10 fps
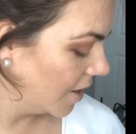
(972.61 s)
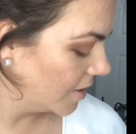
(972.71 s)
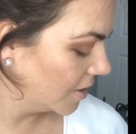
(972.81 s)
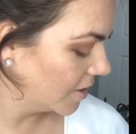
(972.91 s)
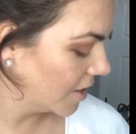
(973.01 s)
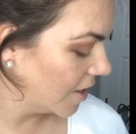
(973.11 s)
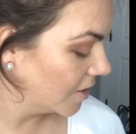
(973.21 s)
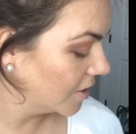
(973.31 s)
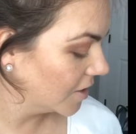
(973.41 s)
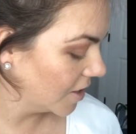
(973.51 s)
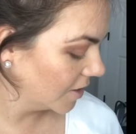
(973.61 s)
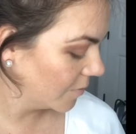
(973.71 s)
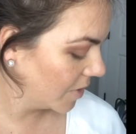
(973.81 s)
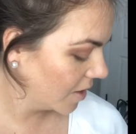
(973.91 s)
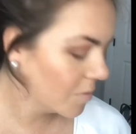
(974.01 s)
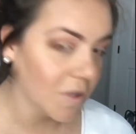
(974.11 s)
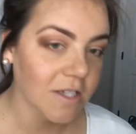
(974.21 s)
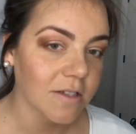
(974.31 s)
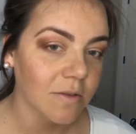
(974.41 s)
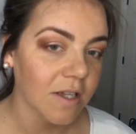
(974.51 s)
It's just not something I'm
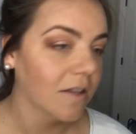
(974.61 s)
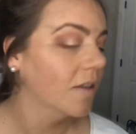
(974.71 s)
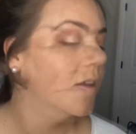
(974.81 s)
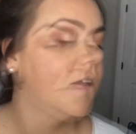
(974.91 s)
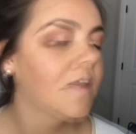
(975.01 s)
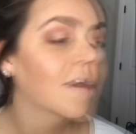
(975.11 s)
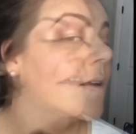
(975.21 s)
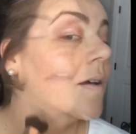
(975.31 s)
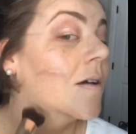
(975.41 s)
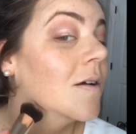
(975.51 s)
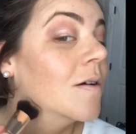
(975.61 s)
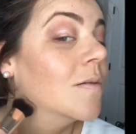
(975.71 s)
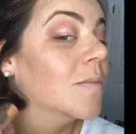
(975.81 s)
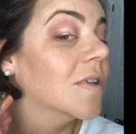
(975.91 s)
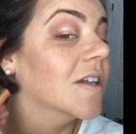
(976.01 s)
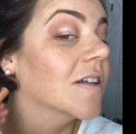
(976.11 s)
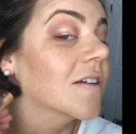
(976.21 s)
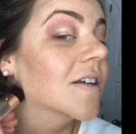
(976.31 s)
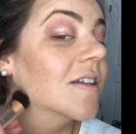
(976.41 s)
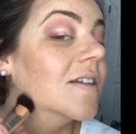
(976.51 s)
blessed with. But like,
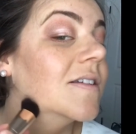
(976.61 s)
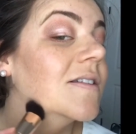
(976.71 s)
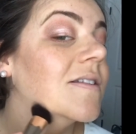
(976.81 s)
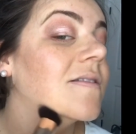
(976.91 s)
look at this.